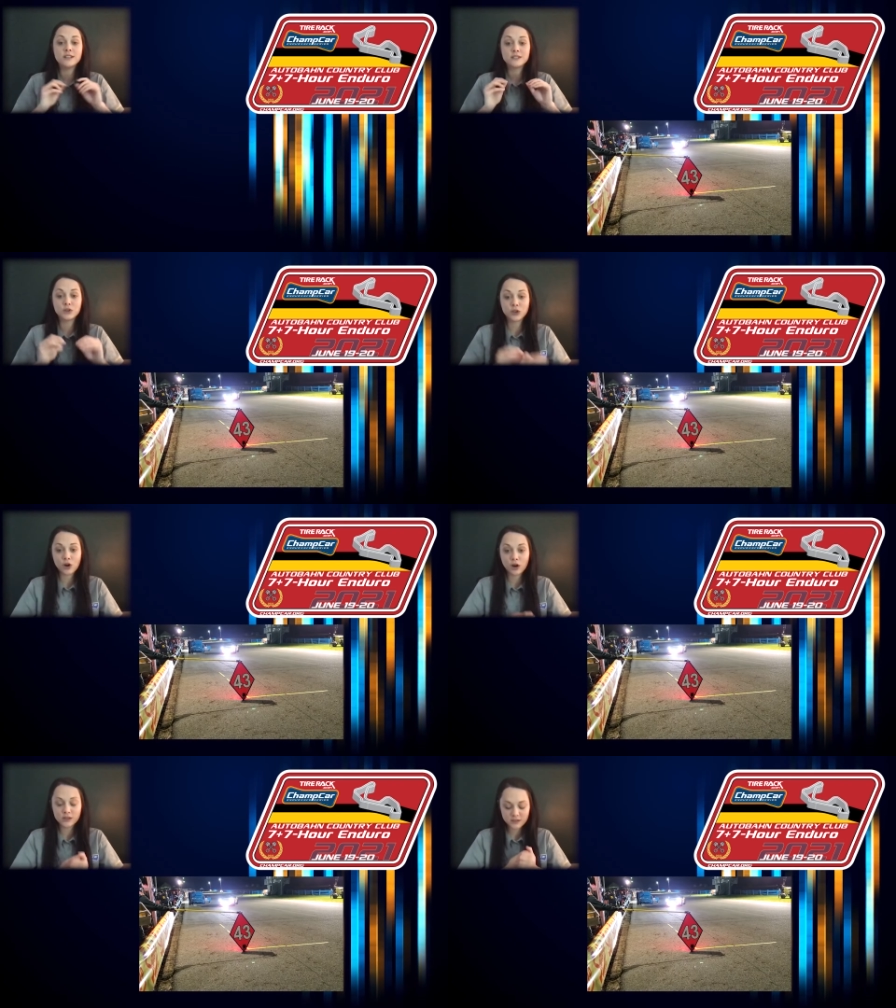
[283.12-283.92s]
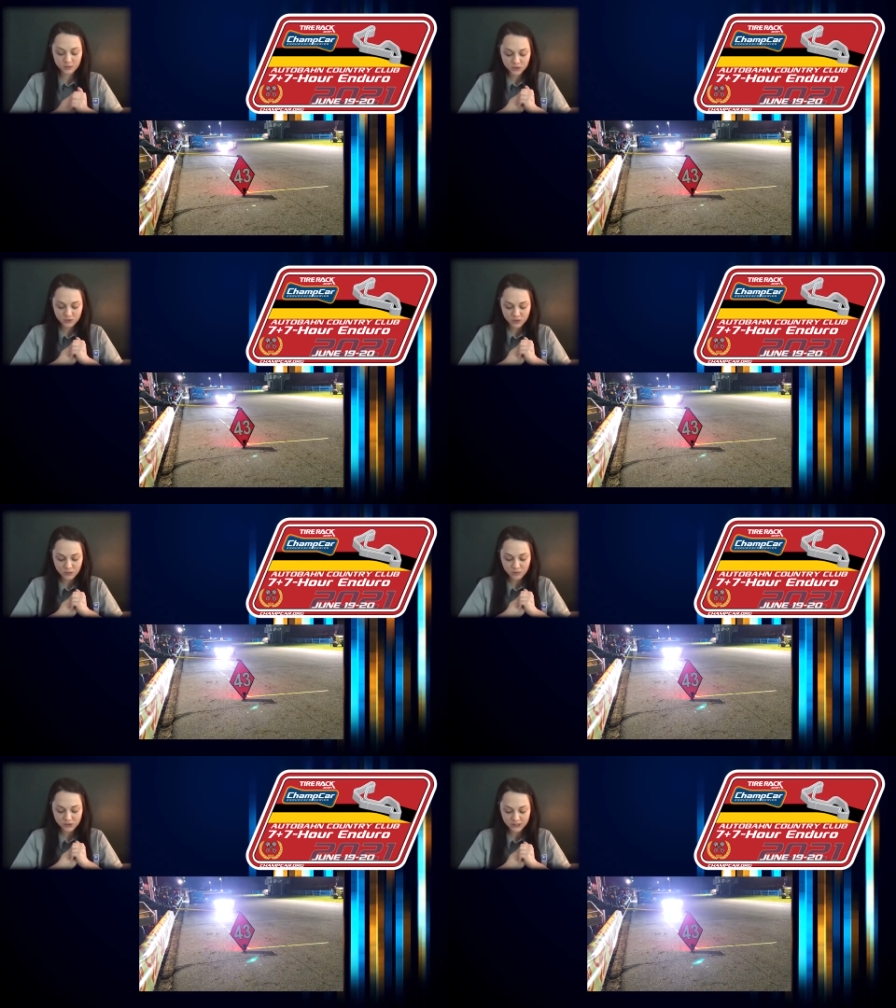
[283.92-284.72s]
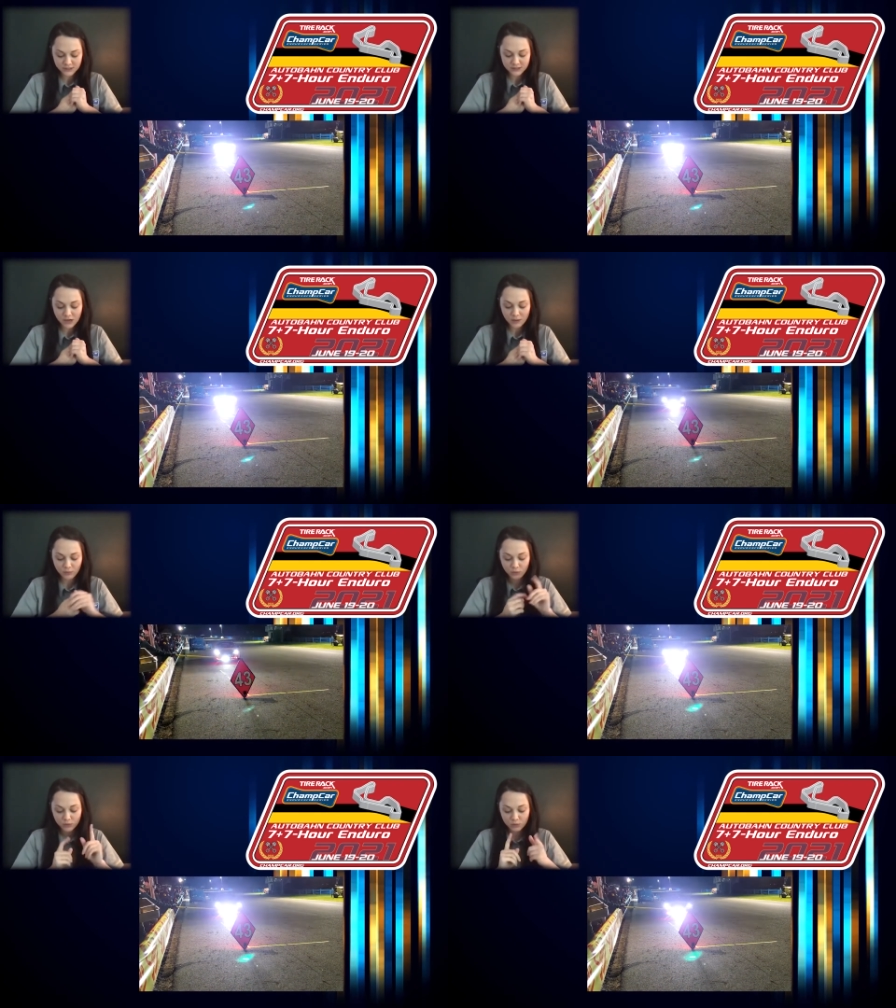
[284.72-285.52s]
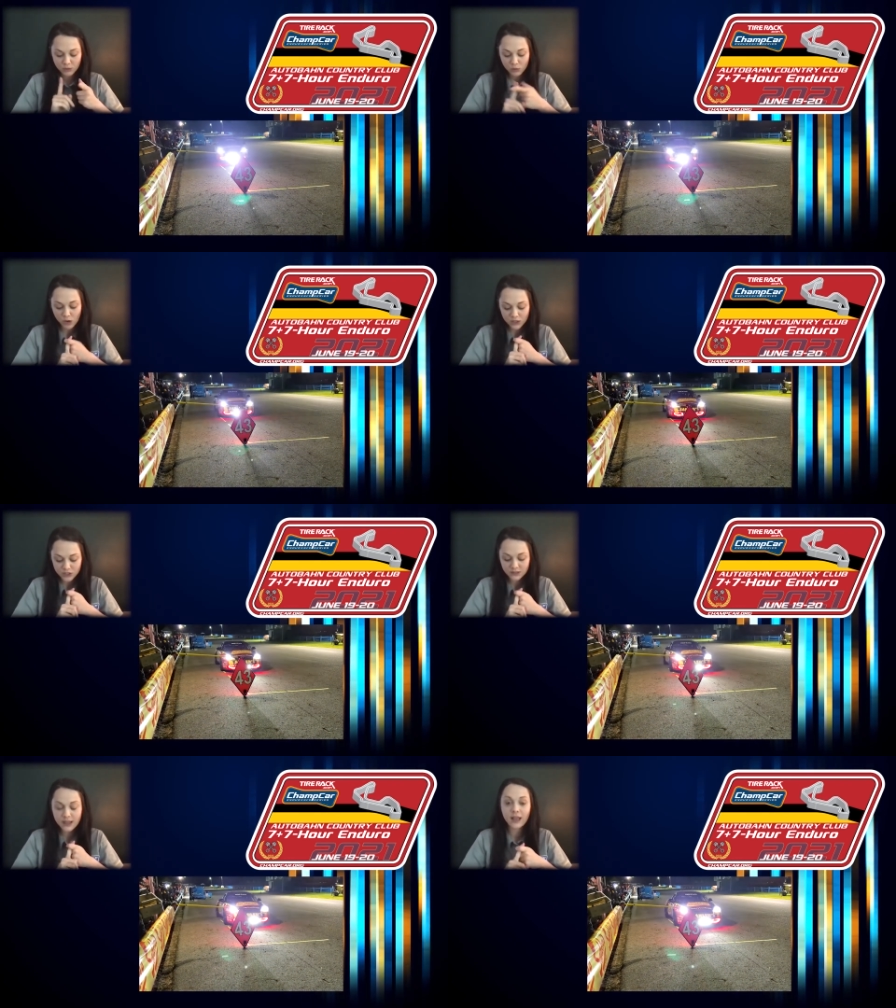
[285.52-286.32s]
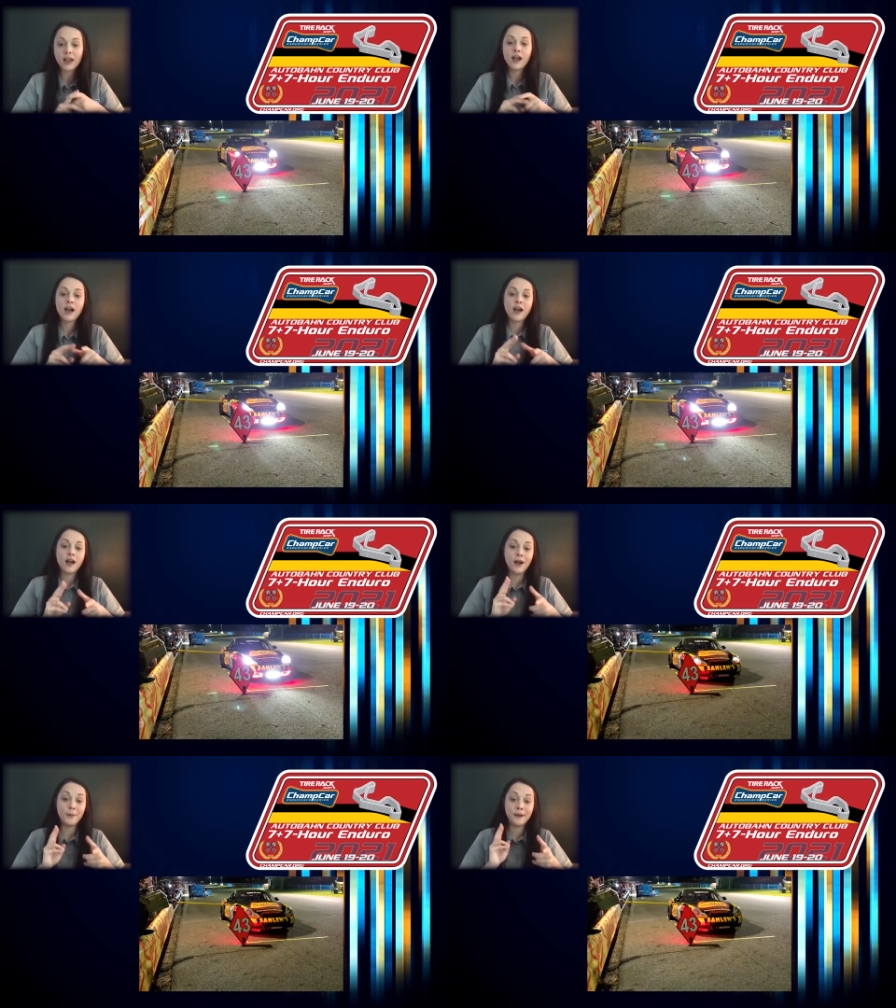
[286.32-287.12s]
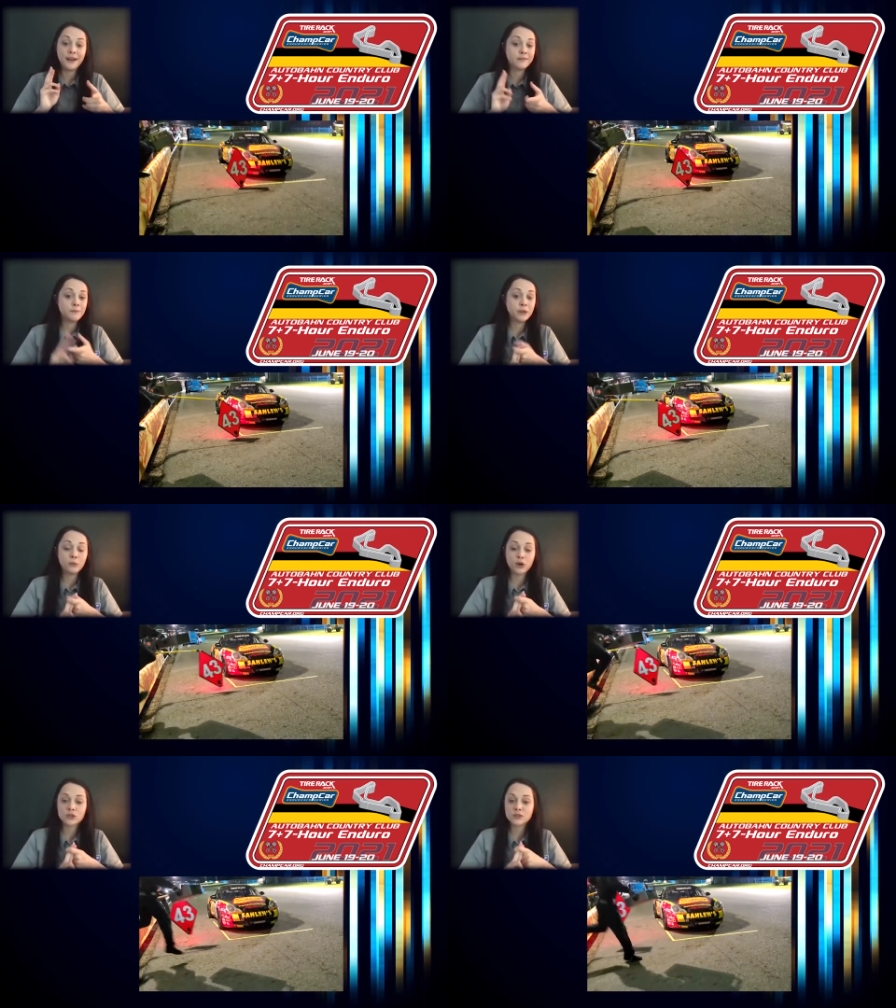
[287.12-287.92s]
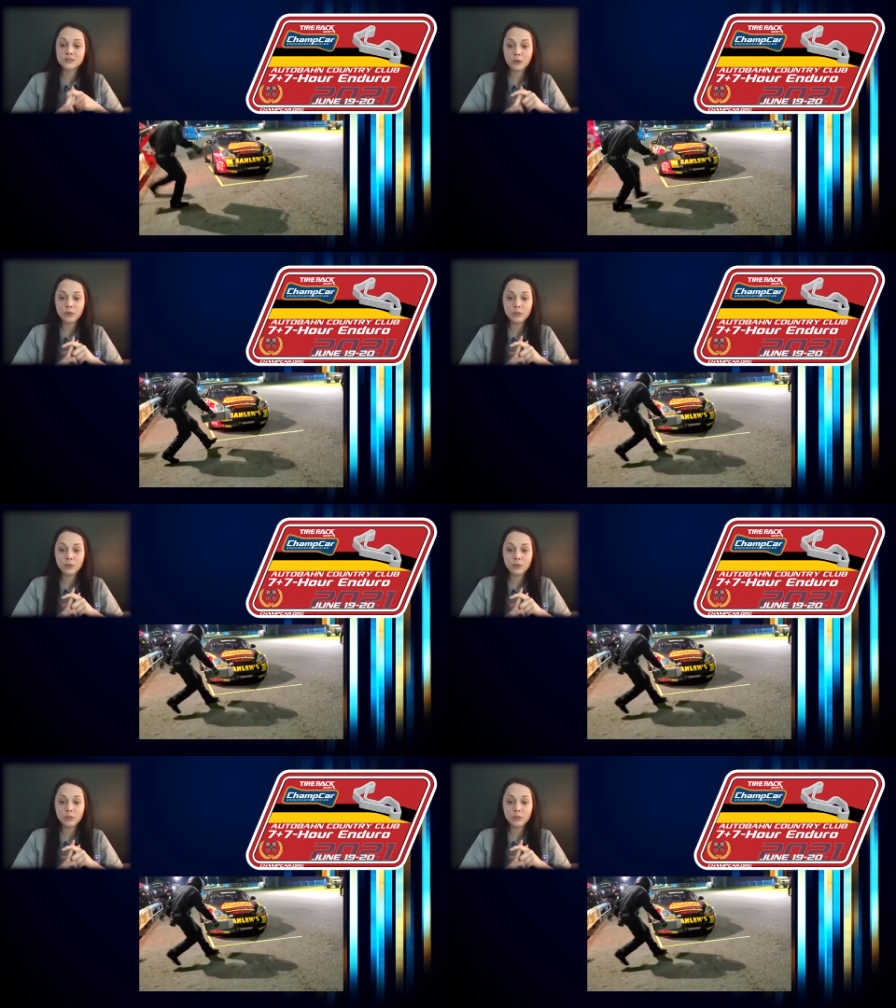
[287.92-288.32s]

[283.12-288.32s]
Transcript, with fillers: until the cars come to a complete stop. We will be watching that. Um, I have pit marshals that will